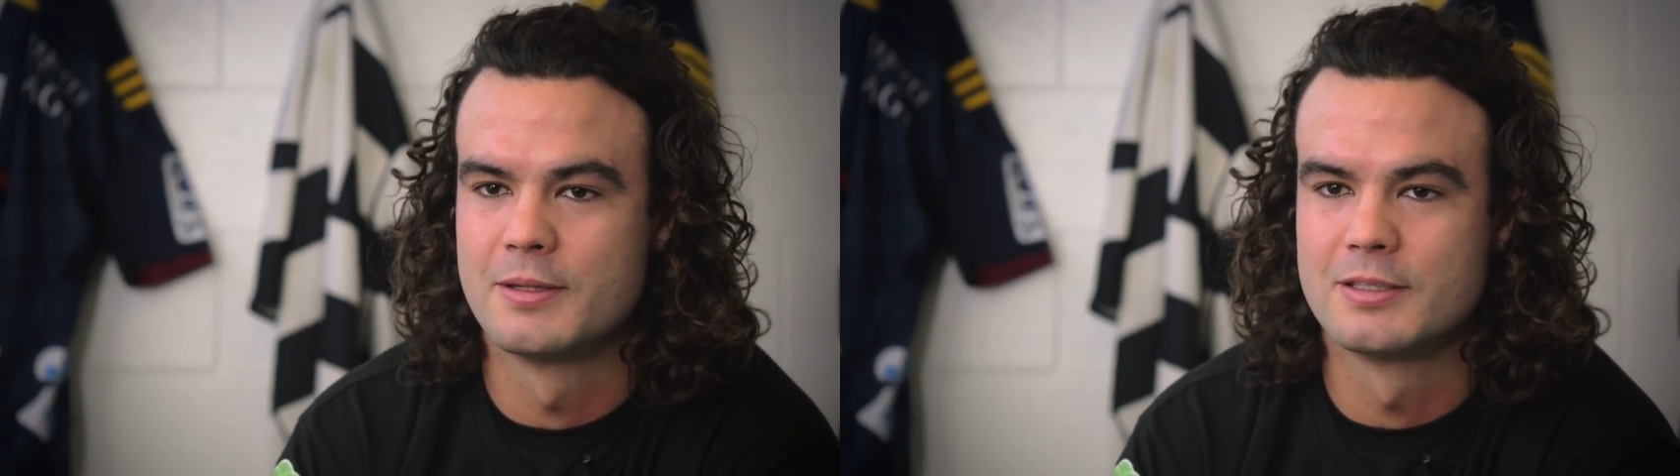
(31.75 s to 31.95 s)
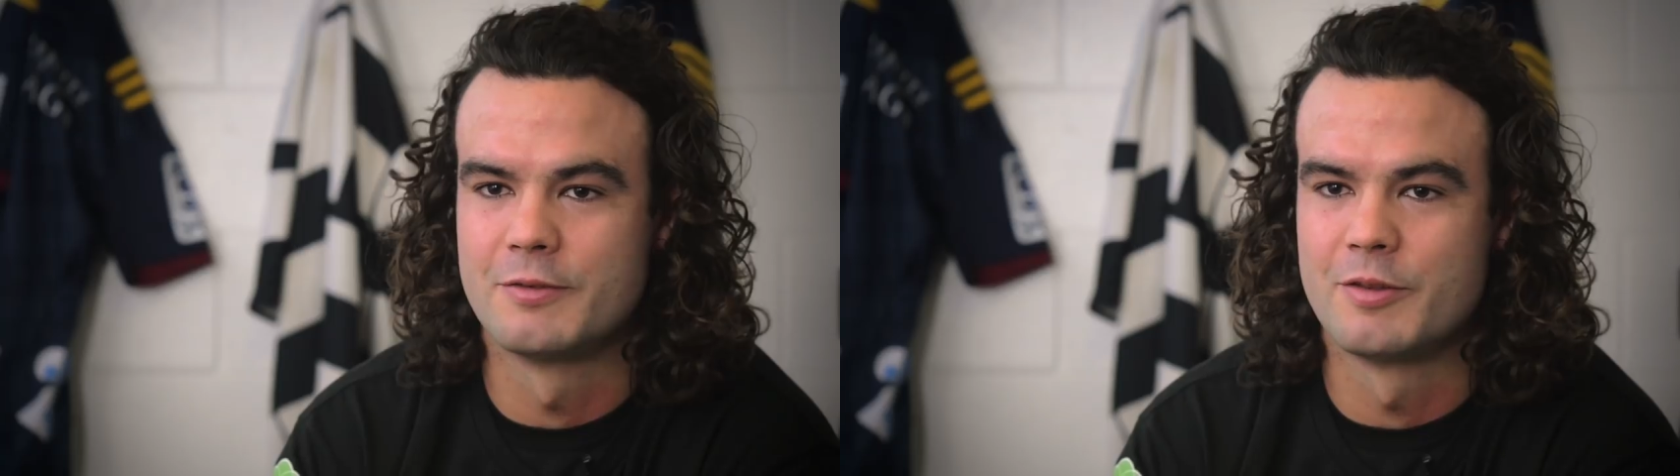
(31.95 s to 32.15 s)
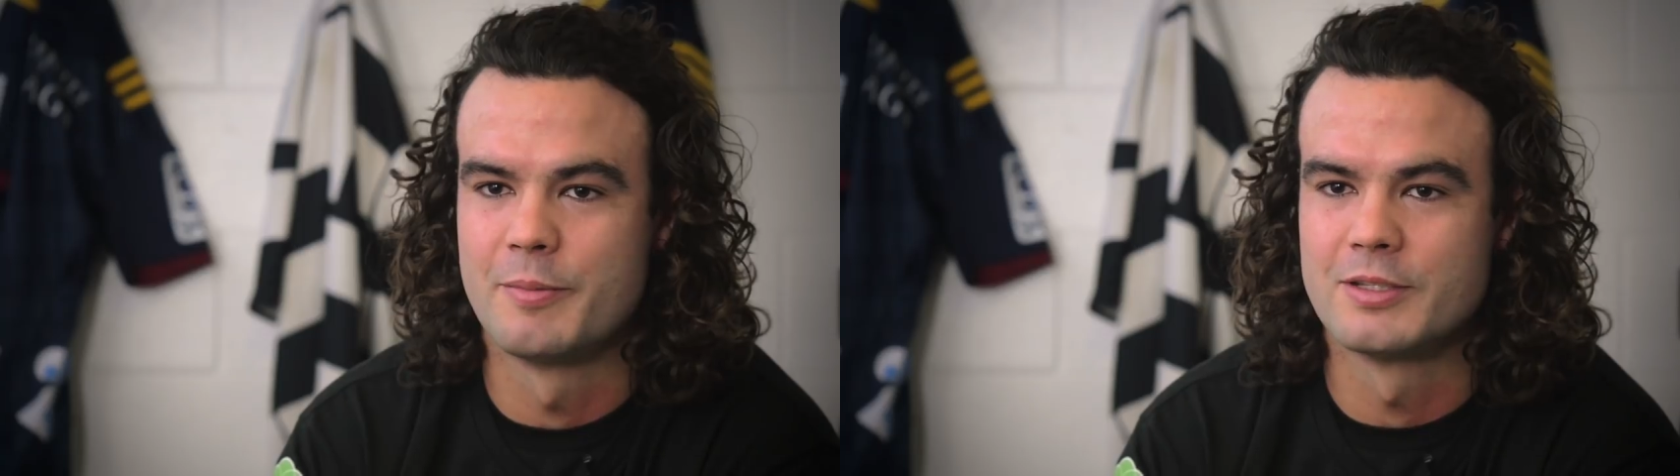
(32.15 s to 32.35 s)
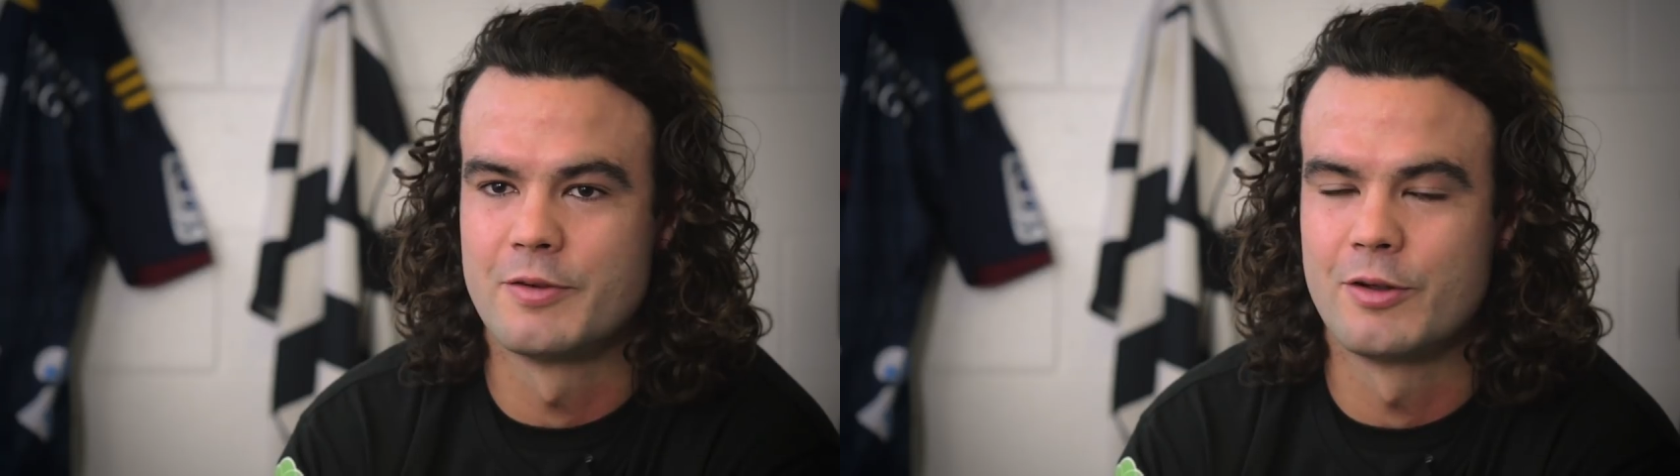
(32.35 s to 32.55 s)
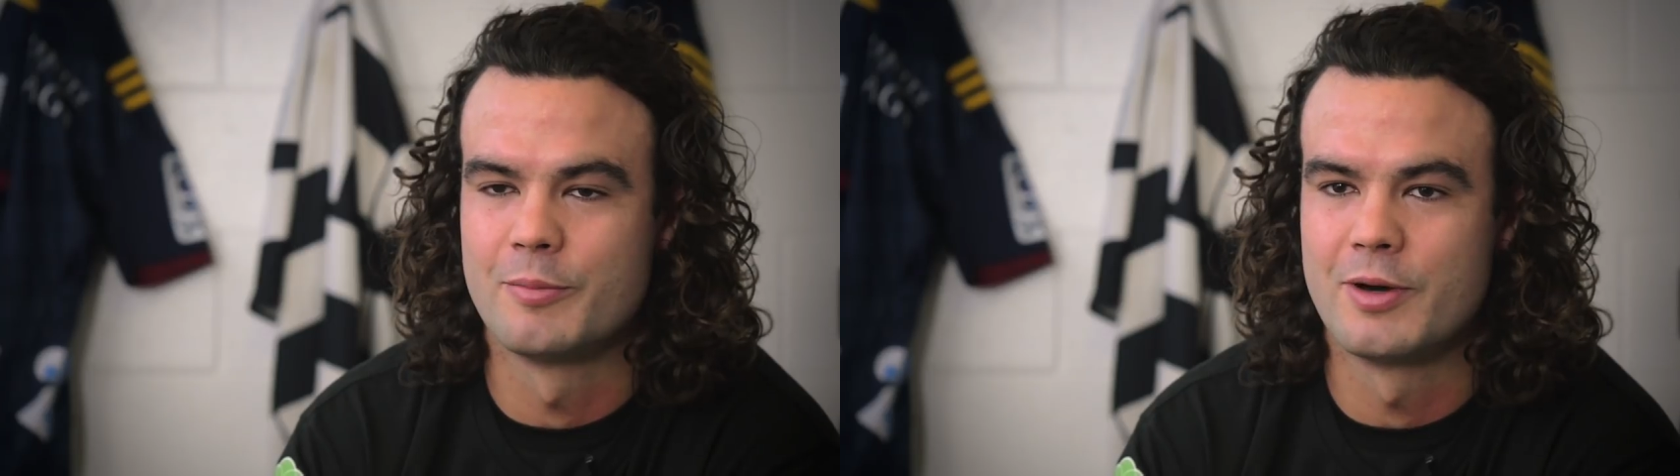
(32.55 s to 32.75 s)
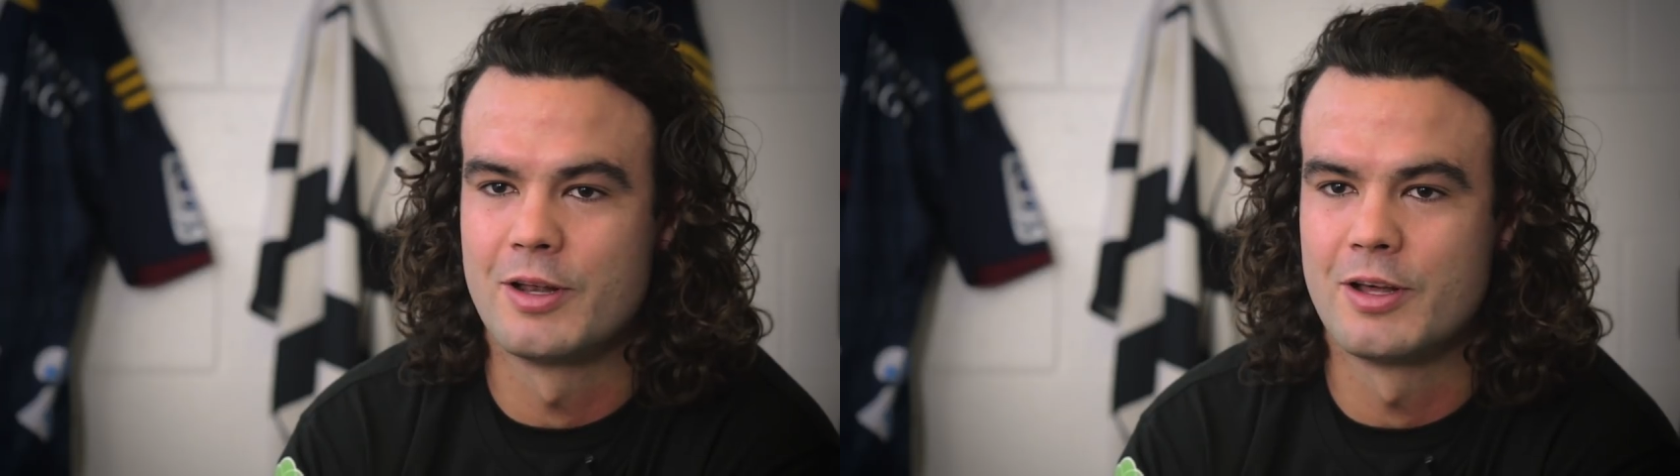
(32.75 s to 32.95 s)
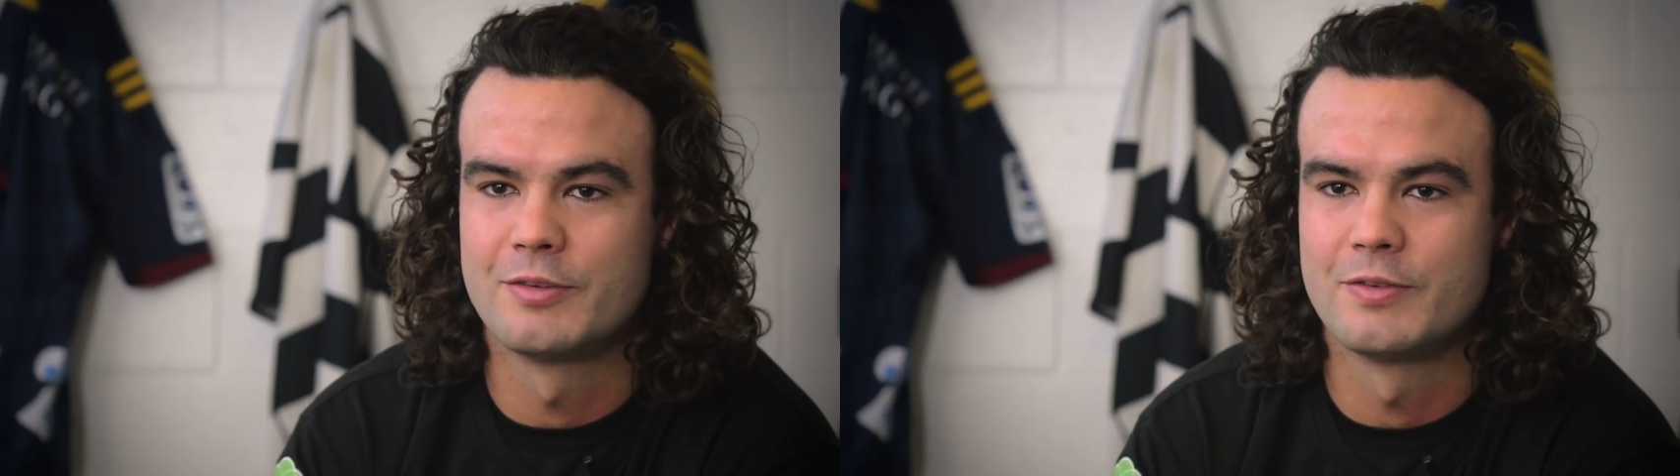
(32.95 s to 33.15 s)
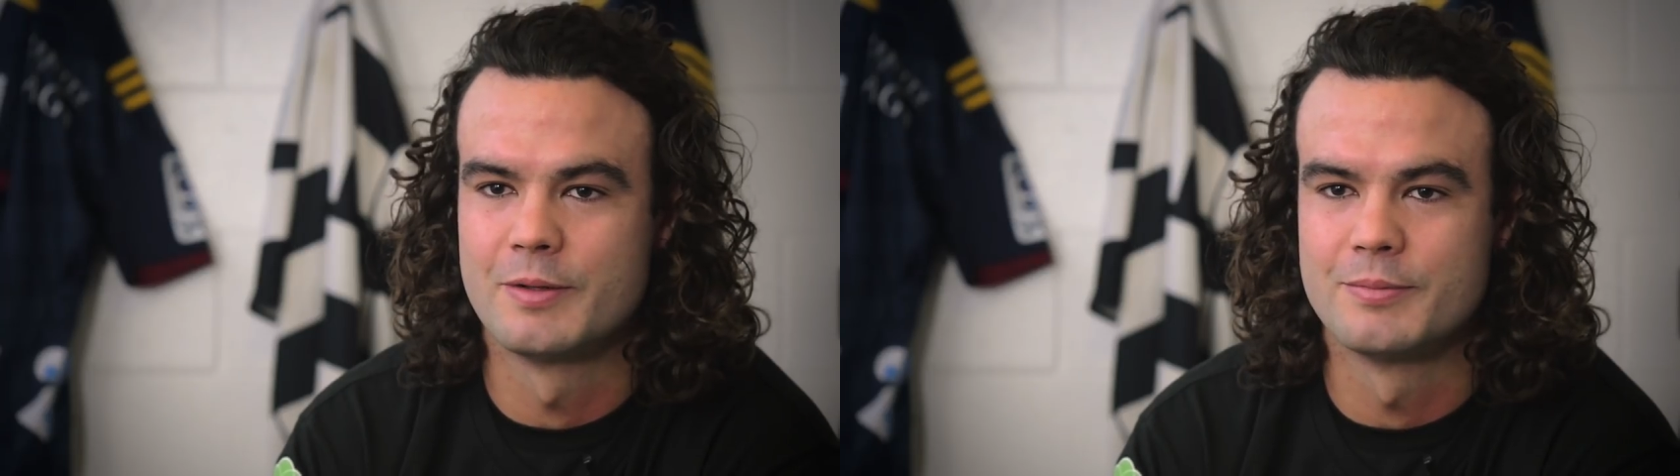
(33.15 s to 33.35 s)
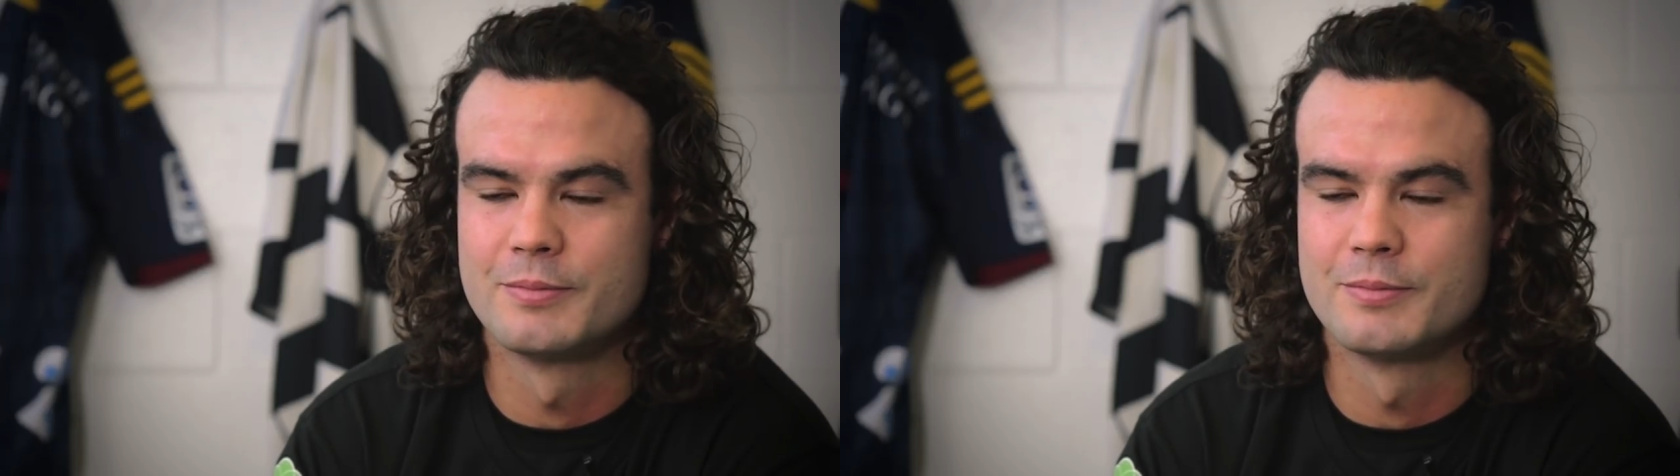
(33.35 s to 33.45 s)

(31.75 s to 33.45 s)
it's left a massive hole in my life.